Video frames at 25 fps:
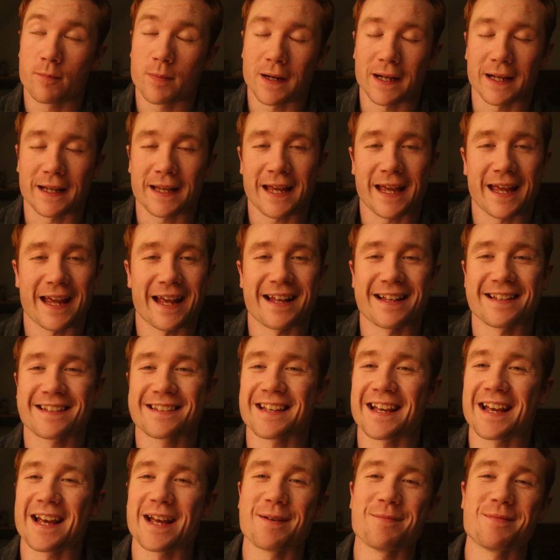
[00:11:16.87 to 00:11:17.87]
but I can't
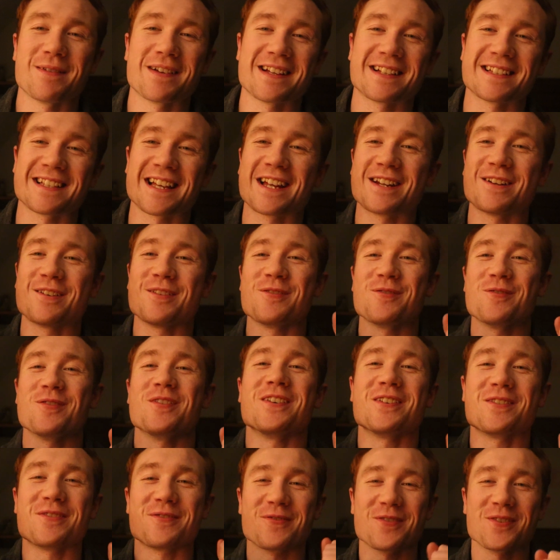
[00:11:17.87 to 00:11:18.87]
say it because I don't
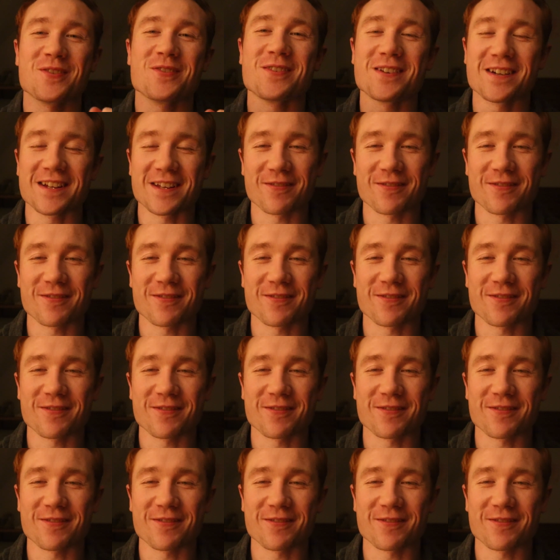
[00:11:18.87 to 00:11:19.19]
want to ruin